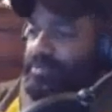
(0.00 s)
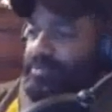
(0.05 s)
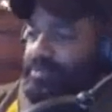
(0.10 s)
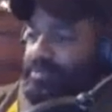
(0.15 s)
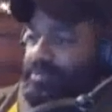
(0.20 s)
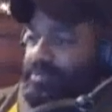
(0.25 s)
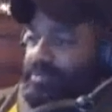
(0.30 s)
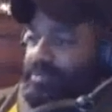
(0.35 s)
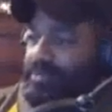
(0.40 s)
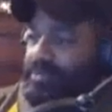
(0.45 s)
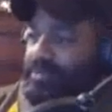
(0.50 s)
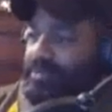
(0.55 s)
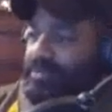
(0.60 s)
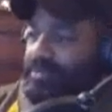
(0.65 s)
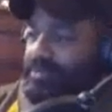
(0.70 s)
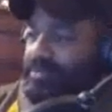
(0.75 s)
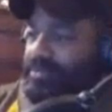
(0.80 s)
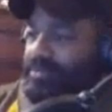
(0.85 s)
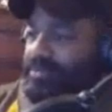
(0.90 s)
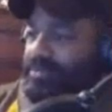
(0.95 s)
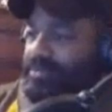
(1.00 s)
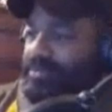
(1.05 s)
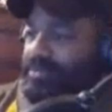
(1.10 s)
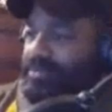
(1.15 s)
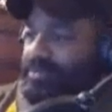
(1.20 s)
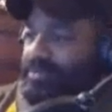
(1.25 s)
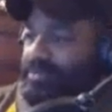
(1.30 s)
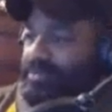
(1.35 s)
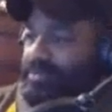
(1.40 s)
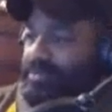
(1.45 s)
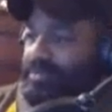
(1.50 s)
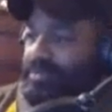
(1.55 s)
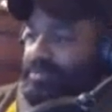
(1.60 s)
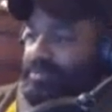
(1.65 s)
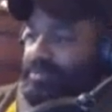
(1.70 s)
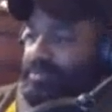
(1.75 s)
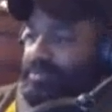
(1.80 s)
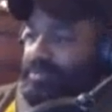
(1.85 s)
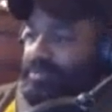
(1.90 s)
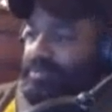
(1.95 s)

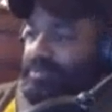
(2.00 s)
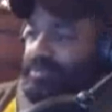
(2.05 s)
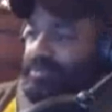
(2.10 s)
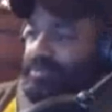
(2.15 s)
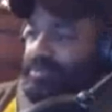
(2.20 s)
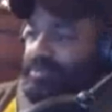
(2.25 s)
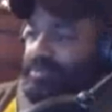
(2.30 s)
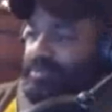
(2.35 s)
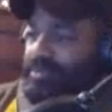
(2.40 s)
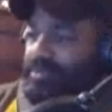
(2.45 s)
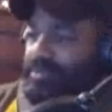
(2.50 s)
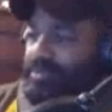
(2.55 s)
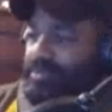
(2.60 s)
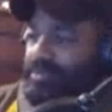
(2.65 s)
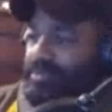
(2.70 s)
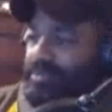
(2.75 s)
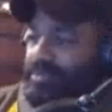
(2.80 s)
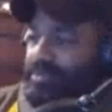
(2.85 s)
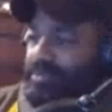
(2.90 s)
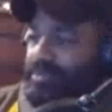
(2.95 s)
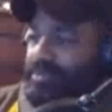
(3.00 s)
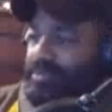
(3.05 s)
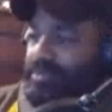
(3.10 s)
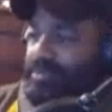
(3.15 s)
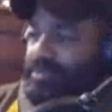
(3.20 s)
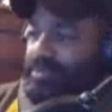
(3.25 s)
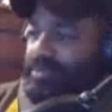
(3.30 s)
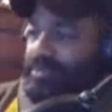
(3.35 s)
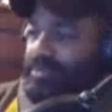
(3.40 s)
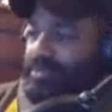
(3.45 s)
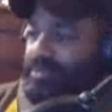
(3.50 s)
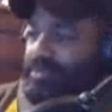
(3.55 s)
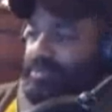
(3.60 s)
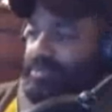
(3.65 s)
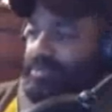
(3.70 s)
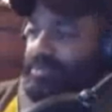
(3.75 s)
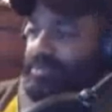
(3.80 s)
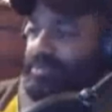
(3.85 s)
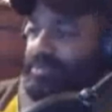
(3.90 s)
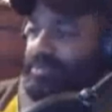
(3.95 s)

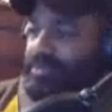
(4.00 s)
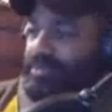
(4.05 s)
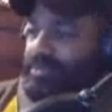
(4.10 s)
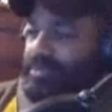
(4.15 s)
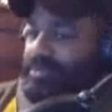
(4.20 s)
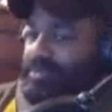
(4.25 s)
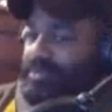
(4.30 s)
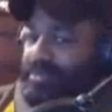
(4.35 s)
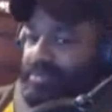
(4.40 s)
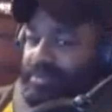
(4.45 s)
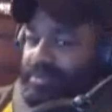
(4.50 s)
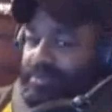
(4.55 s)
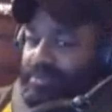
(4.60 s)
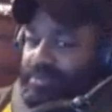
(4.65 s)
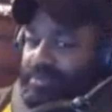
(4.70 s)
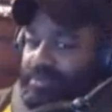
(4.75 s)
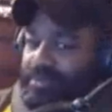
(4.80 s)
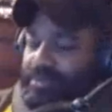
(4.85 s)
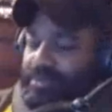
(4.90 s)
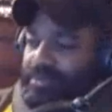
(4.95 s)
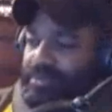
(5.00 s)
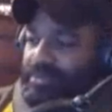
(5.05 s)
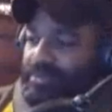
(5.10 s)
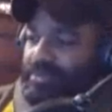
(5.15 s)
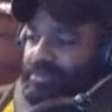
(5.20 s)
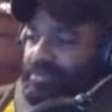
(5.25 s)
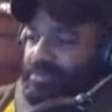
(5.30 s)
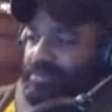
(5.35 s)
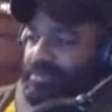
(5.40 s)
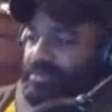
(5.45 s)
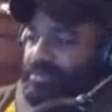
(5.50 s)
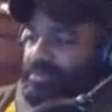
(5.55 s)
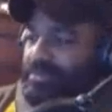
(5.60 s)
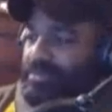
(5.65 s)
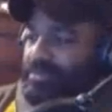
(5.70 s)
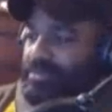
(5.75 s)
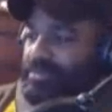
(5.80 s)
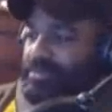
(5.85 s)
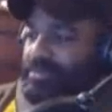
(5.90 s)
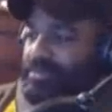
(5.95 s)

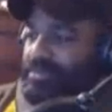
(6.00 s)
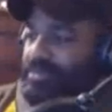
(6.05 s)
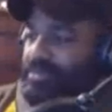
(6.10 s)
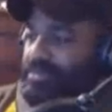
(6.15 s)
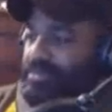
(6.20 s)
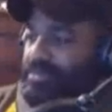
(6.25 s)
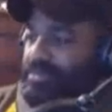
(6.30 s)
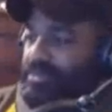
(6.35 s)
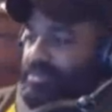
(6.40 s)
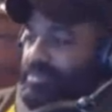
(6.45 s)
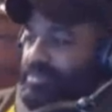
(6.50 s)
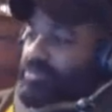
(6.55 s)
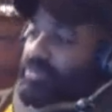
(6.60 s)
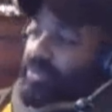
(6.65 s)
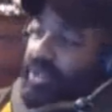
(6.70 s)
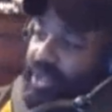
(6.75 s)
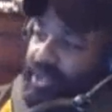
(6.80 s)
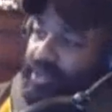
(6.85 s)
This person isn't speaking.